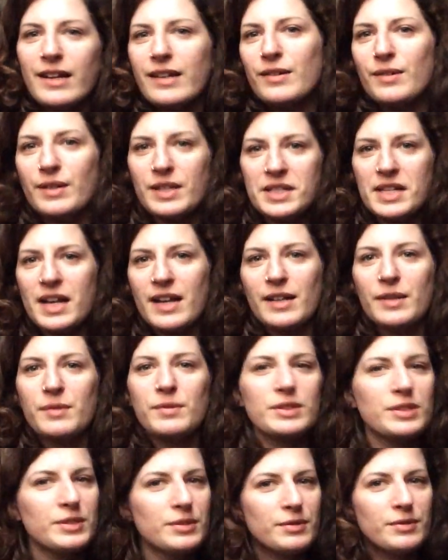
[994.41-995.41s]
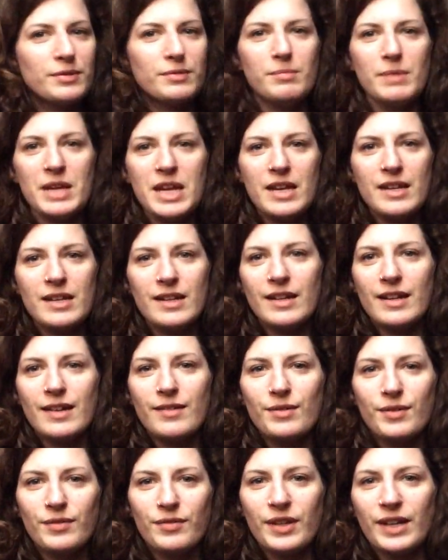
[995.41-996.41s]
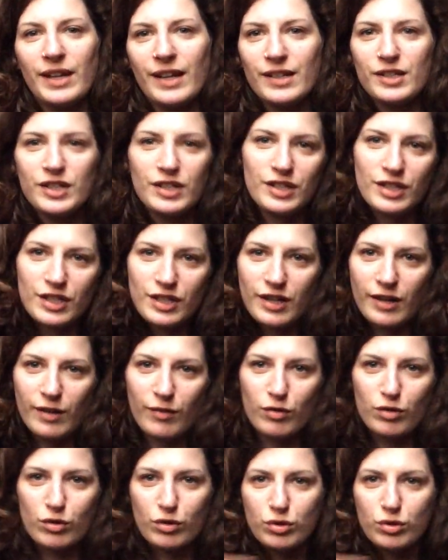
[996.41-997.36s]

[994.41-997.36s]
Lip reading: I know exactly what you mean, everything. And she's just like,